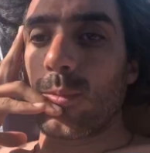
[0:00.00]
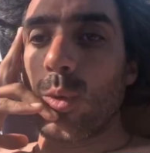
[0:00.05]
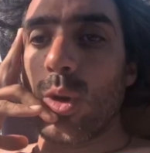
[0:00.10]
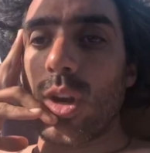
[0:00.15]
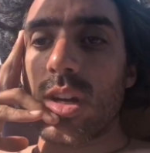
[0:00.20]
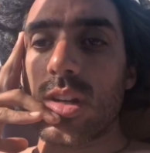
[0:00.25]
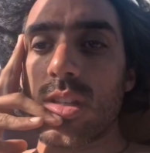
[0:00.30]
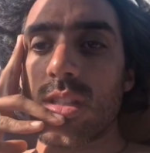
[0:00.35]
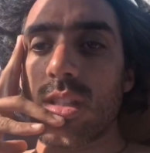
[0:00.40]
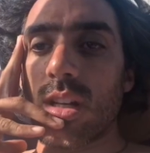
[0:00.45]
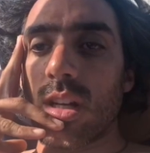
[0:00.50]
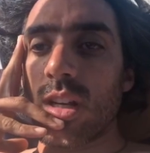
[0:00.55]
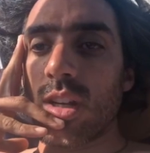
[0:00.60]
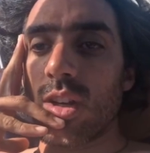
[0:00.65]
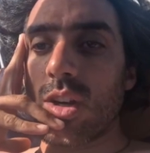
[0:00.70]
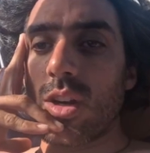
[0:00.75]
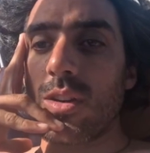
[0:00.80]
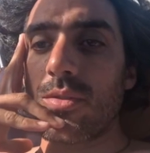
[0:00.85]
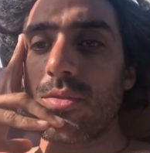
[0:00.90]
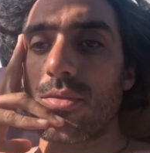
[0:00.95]
We are
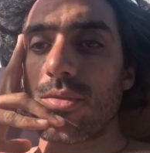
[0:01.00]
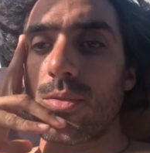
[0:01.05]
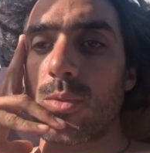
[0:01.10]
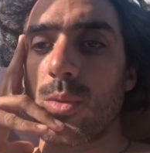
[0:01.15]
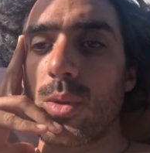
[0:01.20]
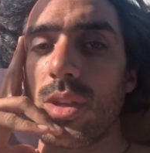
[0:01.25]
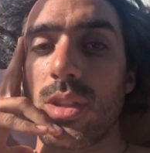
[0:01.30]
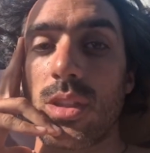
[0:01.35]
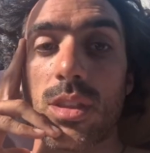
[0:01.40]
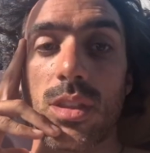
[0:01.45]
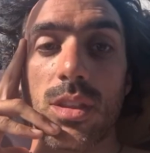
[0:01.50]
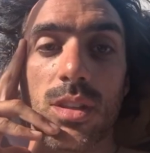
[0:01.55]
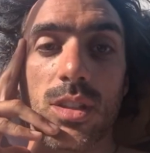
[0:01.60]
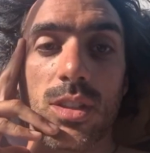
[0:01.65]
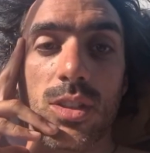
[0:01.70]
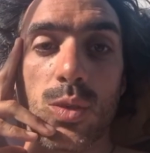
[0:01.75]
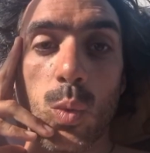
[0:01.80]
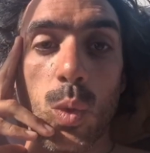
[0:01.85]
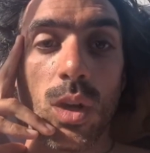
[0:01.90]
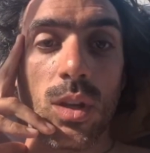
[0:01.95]
starting off with
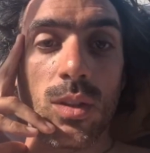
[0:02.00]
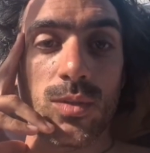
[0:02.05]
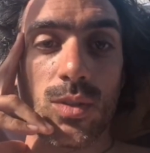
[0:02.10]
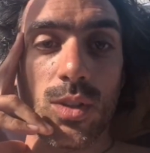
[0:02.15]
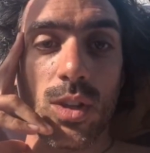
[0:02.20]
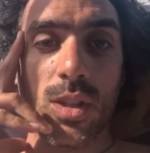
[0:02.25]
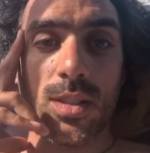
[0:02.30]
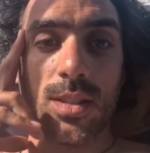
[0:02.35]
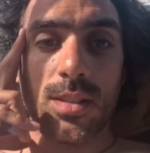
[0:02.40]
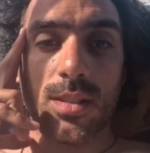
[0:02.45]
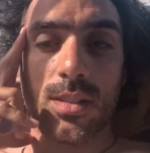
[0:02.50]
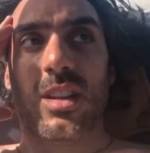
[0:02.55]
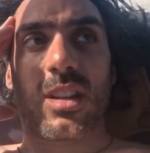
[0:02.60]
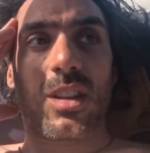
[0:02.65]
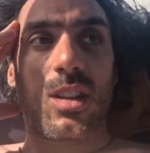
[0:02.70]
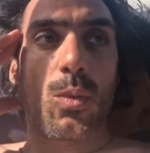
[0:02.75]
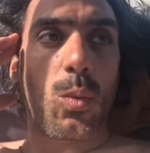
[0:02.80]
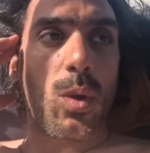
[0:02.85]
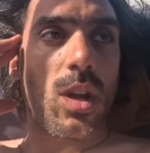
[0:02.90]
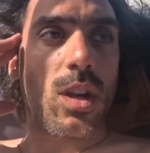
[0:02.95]
12 knots.
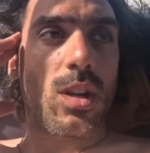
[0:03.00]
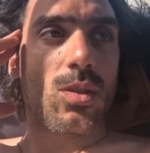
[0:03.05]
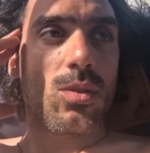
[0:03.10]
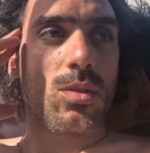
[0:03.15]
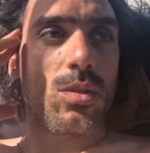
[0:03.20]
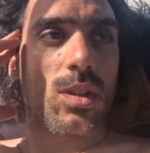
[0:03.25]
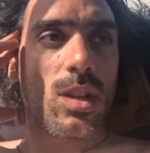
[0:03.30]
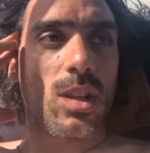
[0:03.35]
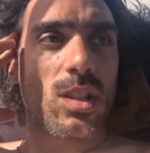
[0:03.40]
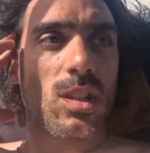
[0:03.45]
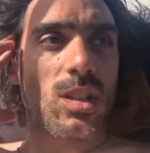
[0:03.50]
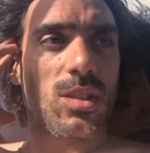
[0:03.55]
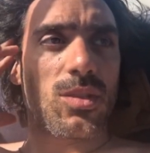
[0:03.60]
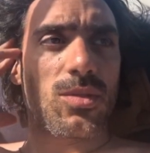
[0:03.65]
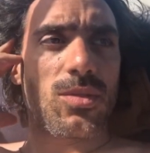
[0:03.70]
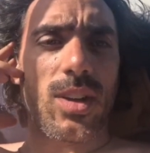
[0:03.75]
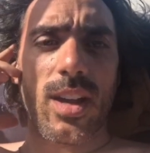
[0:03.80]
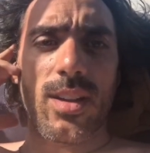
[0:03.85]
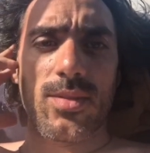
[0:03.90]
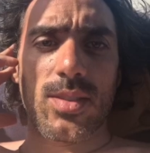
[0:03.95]
We are doing
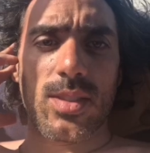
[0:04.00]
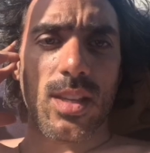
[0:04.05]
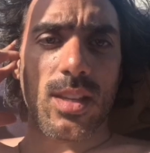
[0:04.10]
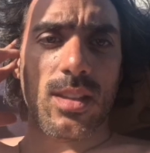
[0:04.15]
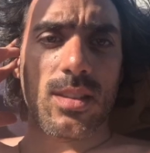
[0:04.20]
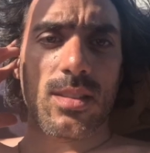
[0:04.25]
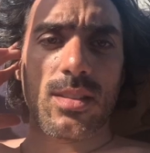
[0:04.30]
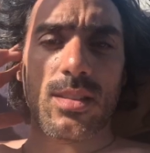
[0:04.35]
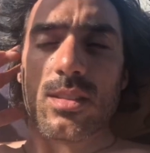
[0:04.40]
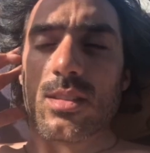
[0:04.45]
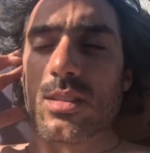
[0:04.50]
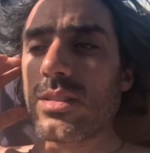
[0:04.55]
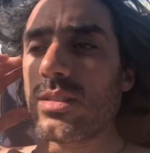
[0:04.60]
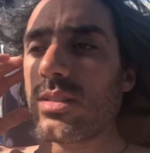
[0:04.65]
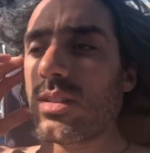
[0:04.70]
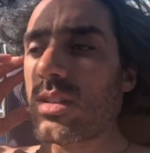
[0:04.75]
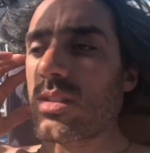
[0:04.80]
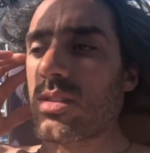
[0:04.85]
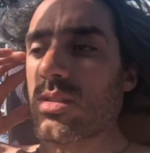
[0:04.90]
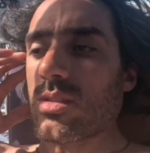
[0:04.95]
5-6
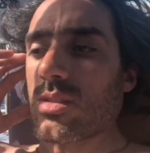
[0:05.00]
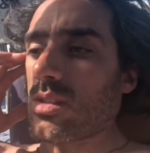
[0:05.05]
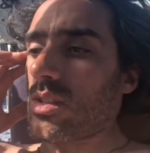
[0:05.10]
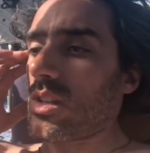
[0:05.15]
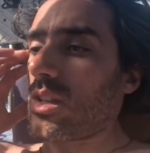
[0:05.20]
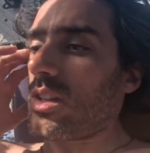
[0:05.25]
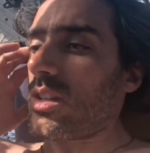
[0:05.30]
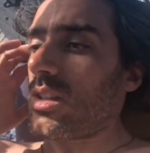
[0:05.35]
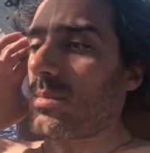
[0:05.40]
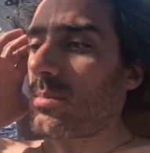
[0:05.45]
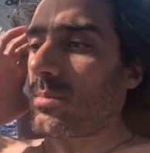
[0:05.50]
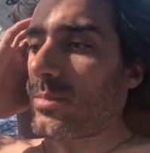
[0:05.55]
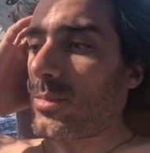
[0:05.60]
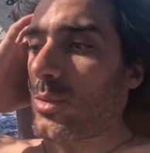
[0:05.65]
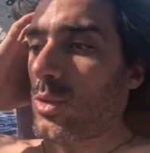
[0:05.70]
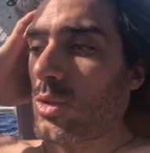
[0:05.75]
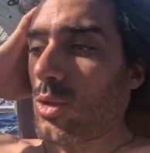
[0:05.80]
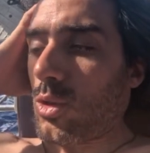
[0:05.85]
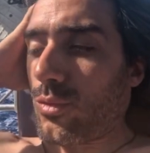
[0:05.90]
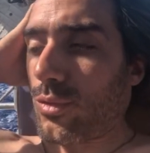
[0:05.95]
knots
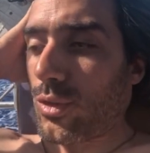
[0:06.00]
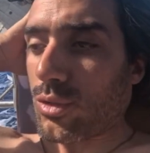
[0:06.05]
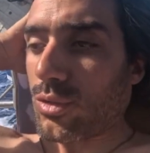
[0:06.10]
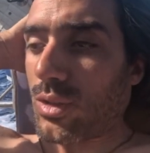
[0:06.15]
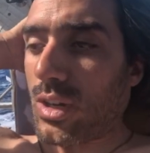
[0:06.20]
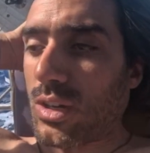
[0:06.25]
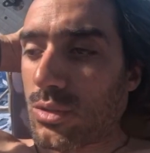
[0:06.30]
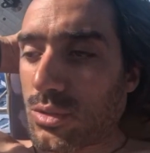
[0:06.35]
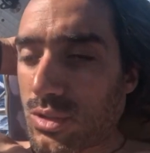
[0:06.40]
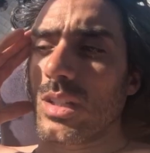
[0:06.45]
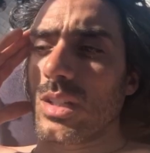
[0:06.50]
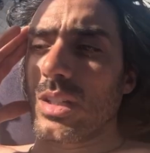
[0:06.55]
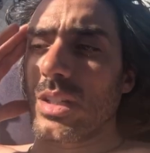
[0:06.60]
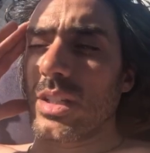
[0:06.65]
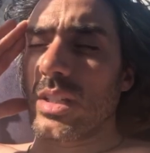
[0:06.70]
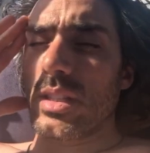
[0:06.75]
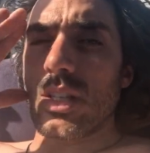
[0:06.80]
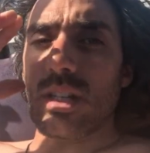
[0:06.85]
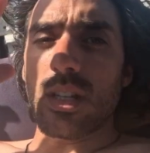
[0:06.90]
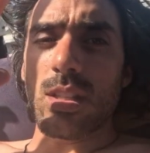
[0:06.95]
over ground.
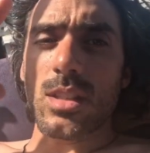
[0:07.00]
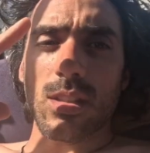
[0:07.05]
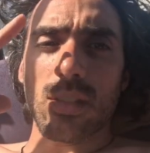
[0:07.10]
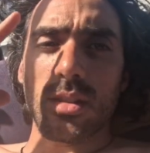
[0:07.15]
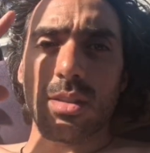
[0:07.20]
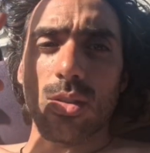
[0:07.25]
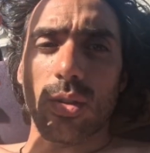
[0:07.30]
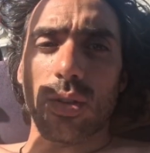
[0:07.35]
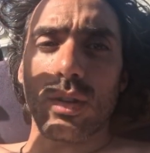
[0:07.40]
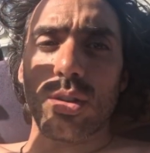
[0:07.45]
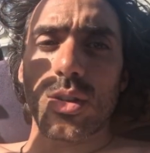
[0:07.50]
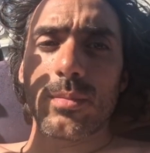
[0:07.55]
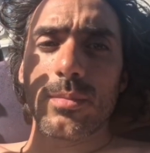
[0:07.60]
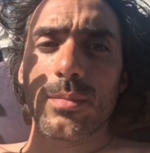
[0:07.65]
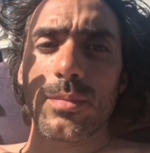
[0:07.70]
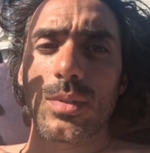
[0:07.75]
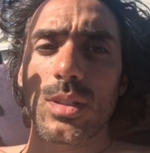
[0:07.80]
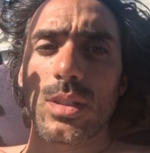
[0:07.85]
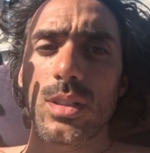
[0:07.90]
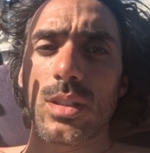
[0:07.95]
There is a storm,
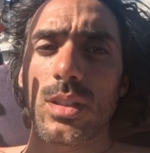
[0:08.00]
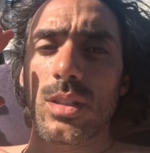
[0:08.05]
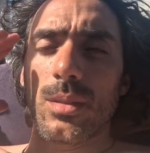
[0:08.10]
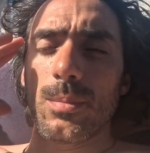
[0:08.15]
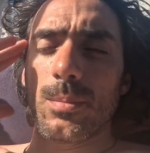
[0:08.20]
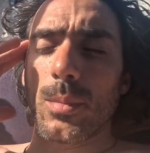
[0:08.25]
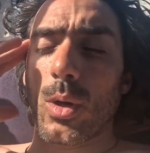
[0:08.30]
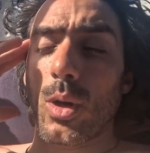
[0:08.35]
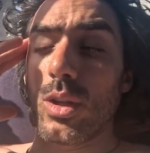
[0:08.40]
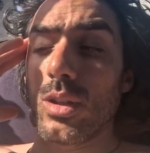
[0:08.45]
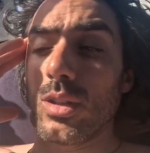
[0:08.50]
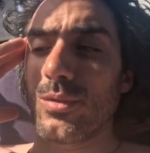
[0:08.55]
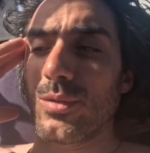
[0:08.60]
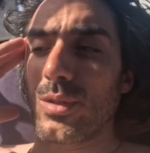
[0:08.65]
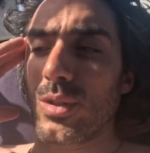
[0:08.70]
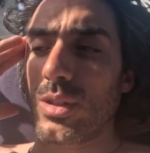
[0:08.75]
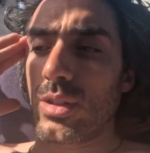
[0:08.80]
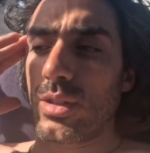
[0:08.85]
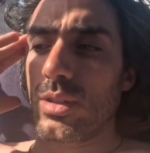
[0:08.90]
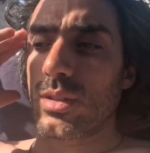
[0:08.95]

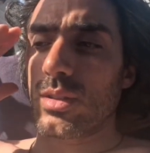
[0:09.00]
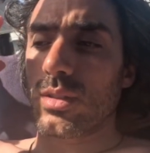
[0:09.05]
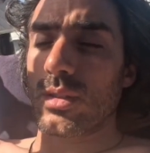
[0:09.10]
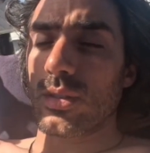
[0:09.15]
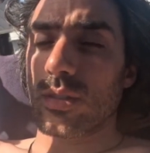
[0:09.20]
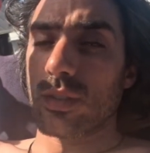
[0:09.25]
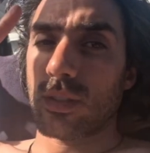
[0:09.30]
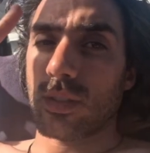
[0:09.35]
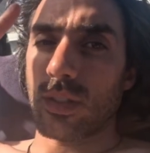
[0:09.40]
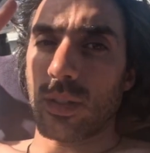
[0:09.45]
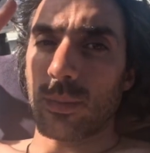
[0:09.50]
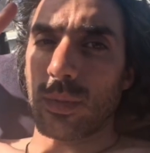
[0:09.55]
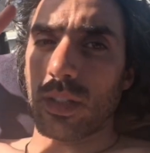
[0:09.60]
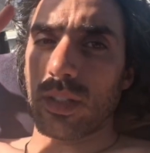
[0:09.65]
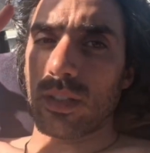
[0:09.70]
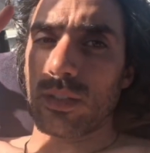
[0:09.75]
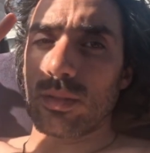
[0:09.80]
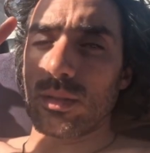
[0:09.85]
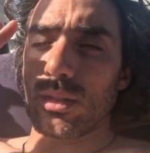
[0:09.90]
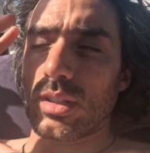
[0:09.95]
Oliver,
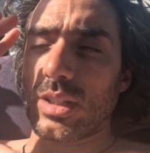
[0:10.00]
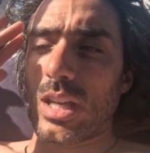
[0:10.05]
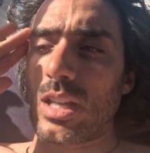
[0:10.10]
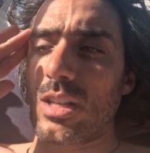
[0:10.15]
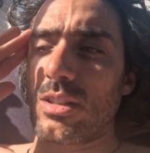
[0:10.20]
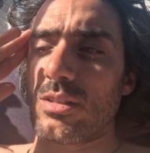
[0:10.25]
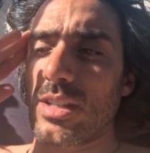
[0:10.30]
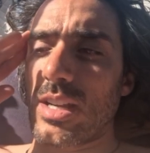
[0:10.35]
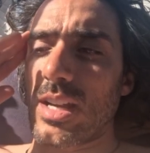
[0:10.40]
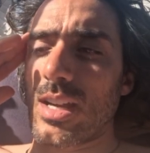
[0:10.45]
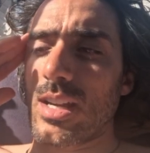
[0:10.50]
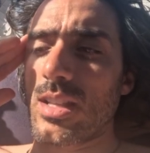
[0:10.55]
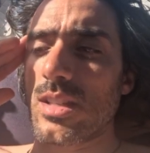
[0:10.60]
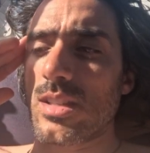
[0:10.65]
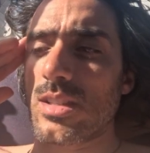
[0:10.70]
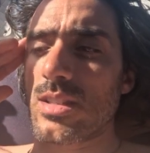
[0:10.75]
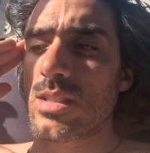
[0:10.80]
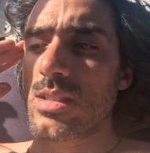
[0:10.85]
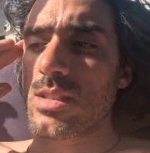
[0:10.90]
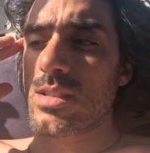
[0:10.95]
coming to the Canary
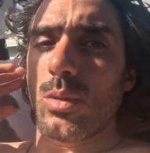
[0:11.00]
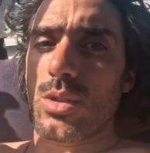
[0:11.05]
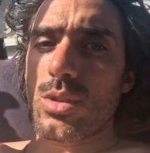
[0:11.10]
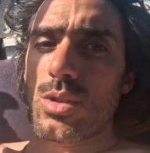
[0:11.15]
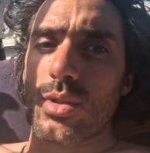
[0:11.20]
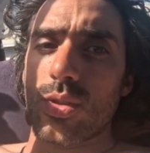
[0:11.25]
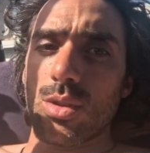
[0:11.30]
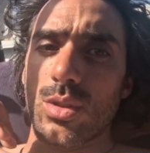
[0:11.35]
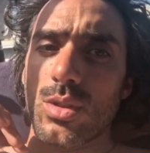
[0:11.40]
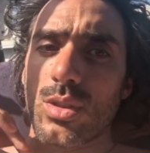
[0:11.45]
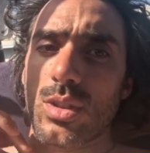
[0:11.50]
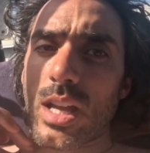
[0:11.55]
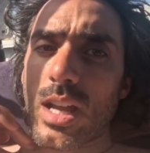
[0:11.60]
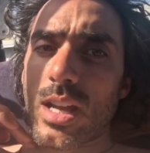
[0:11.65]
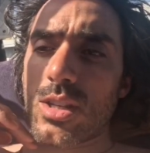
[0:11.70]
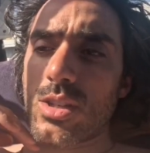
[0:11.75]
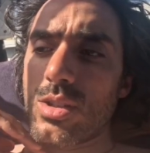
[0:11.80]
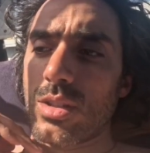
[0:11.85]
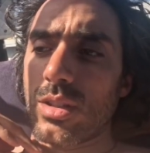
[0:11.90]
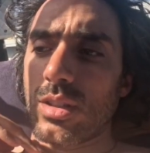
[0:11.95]
Islands, which should
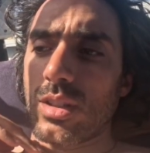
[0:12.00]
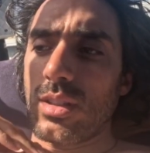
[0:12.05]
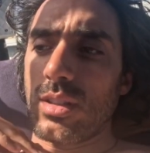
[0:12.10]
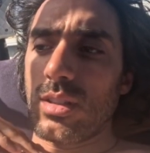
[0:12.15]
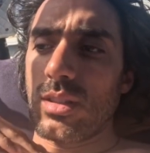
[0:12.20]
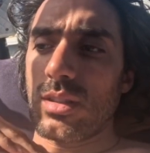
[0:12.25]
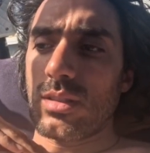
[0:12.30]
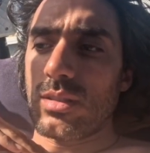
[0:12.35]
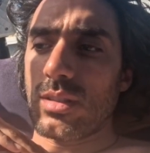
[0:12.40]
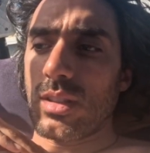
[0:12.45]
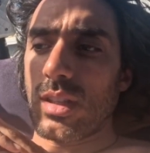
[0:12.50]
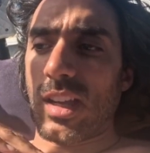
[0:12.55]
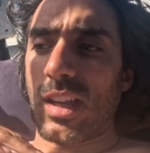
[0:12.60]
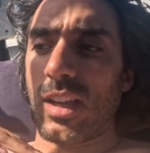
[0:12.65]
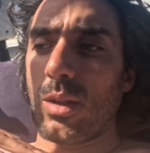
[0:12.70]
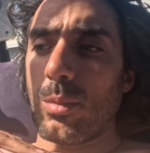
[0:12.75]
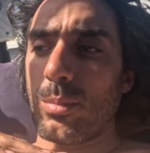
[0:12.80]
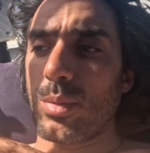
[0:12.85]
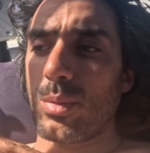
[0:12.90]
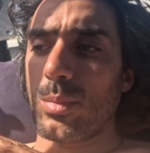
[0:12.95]
actually
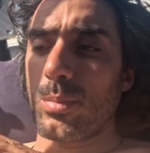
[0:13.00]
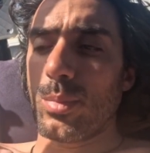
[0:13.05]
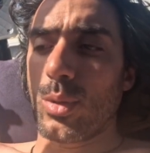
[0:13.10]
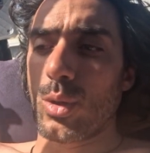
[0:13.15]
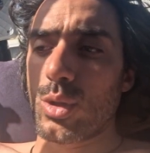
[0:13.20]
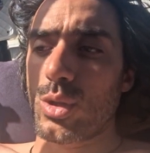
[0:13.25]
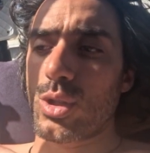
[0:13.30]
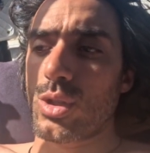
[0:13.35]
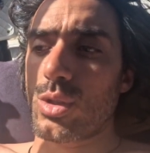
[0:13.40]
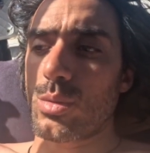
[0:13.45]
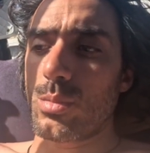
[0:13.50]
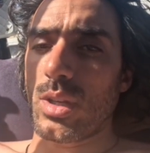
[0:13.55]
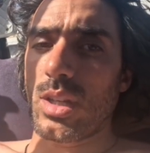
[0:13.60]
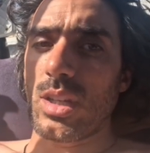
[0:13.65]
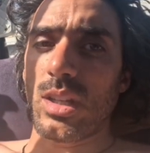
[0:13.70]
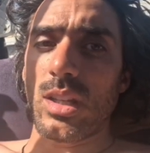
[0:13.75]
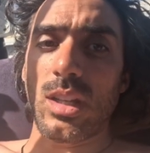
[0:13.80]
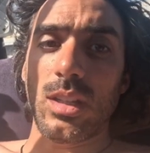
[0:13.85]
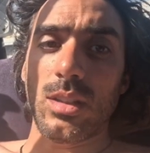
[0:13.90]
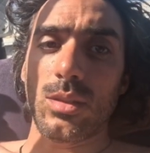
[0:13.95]
help push
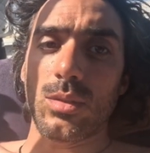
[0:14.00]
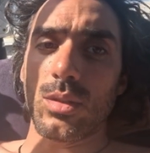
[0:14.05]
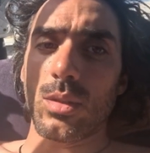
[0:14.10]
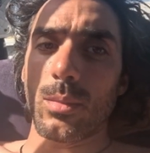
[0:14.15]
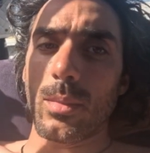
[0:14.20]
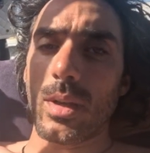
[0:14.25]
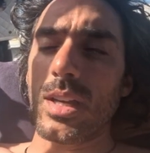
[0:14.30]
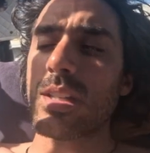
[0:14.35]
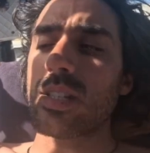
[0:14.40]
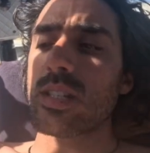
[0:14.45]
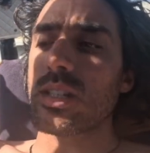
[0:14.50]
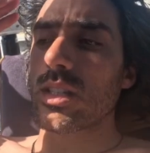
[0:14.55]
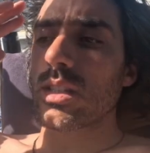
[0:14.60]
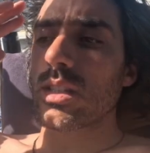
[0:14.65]
me into the Med.